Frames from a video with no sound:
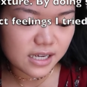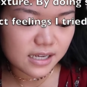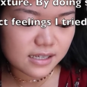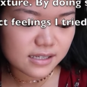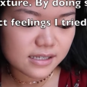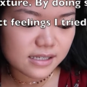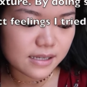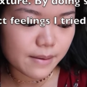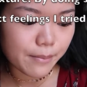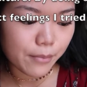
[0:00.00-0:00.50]

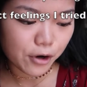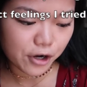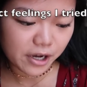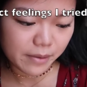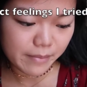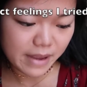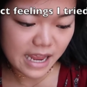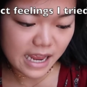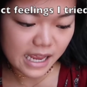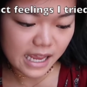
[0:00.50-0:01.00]
as
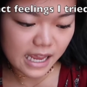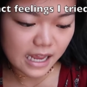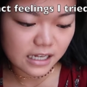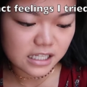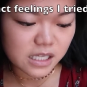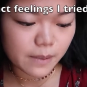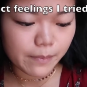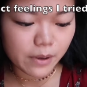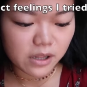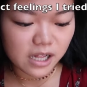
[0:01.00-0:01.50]
mark making
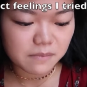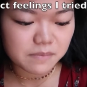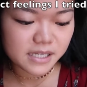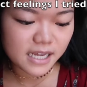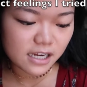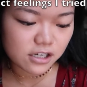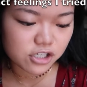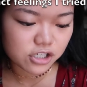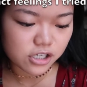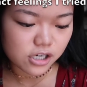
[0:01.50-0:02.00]
to build up
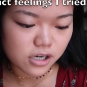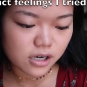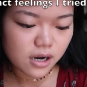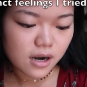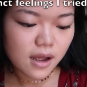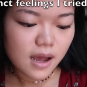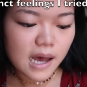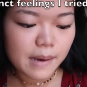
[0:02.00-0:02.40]
texture.